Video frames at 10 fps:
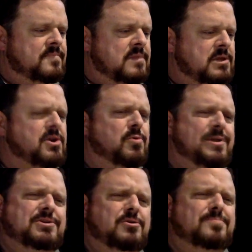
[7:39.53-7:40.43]
you know, we
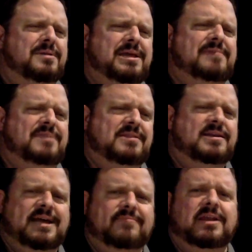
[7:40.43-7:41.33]
do believe that the
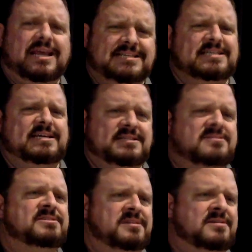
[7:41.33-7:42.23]
devil
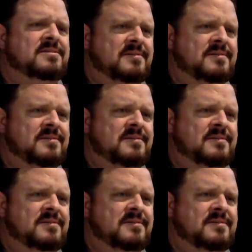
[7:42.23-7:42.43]
exists.